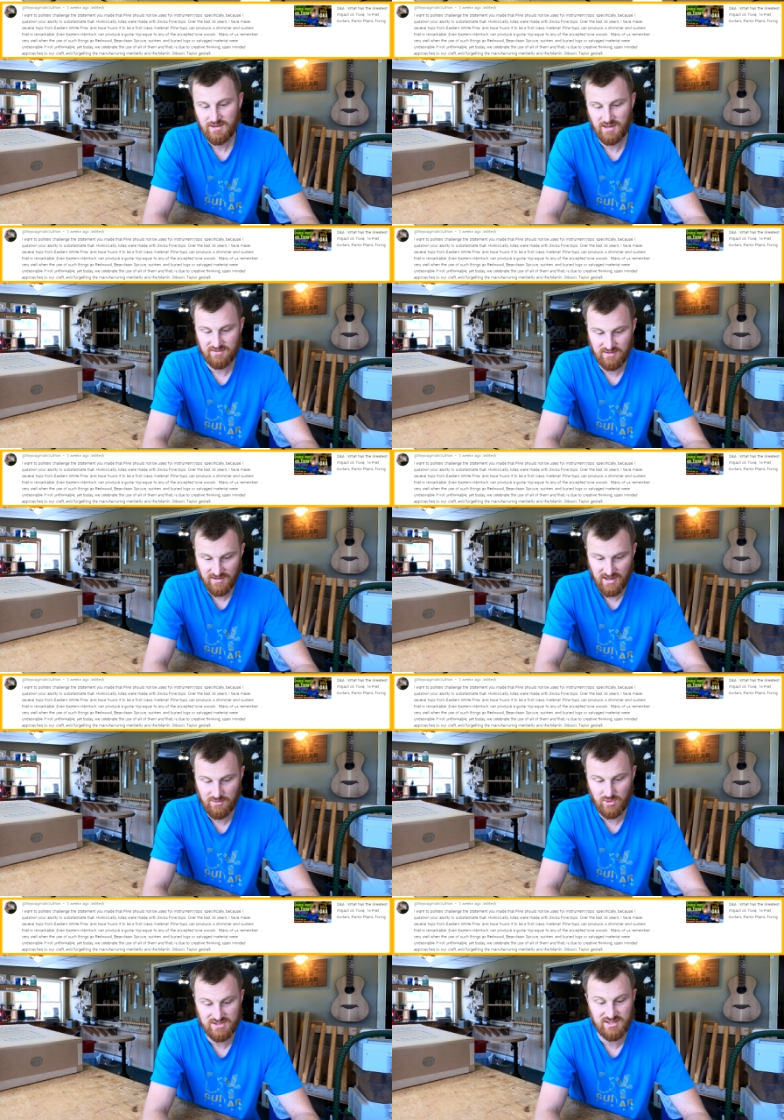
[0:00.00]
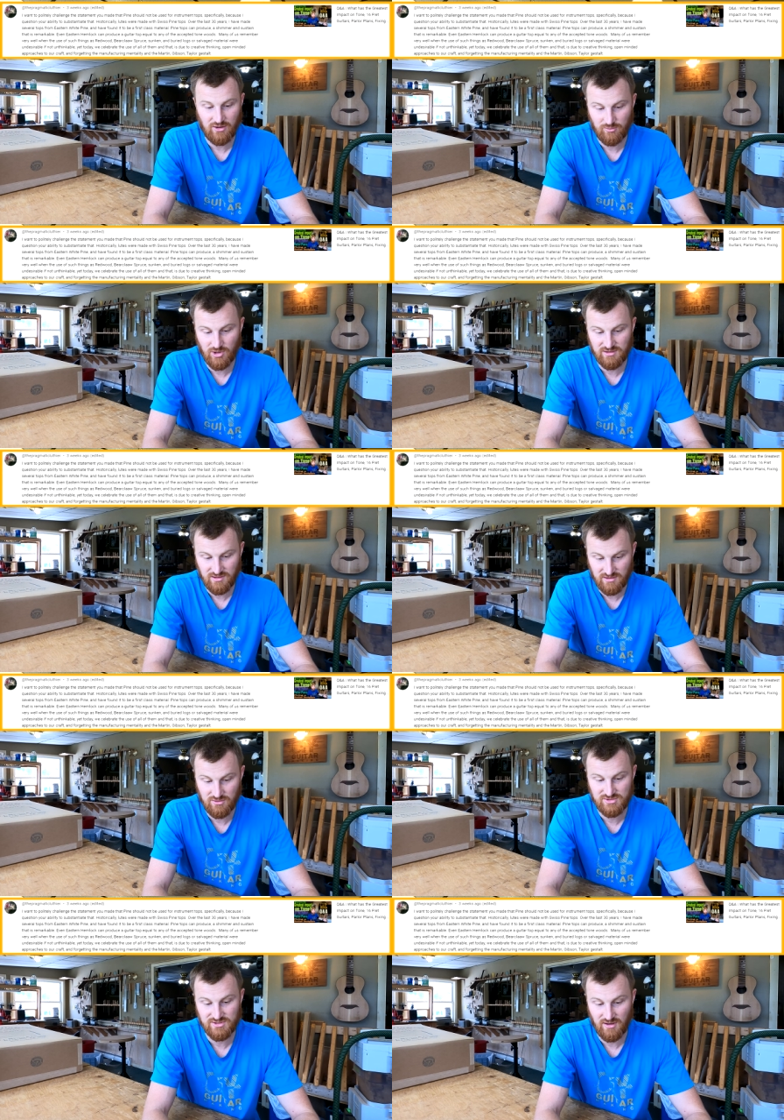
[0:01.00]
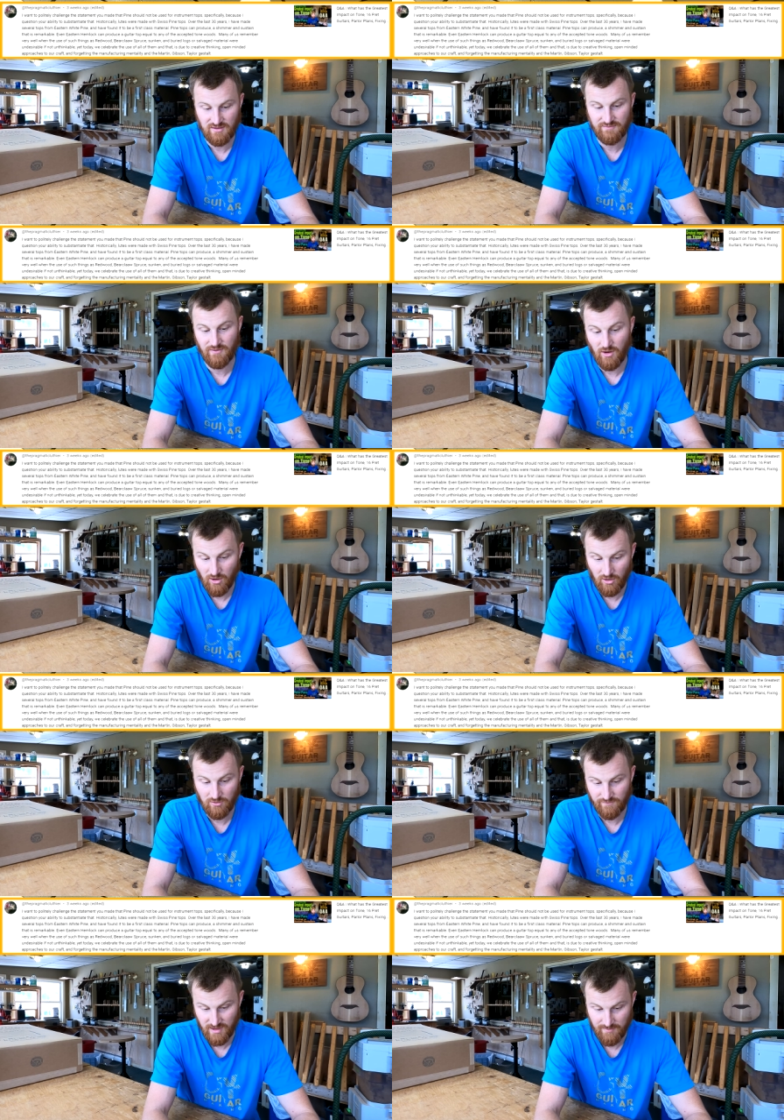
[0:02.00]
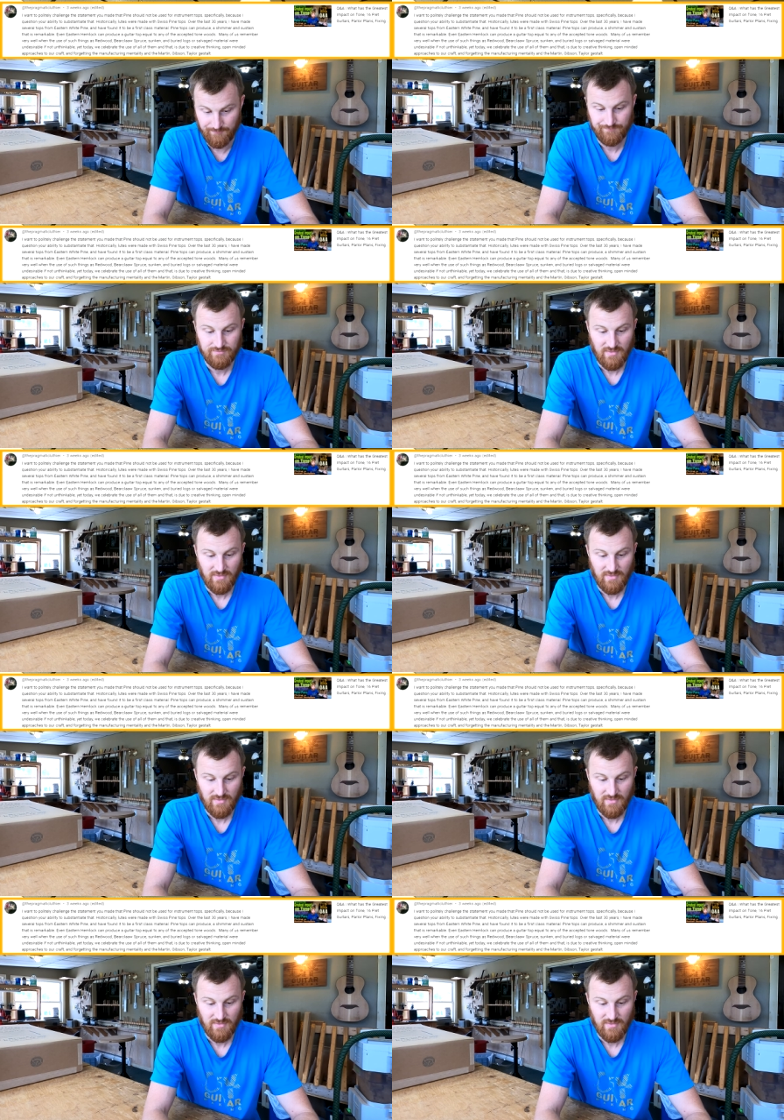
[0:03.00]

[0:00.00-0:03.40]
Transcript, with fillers: yet today we celebrate the use of all of them,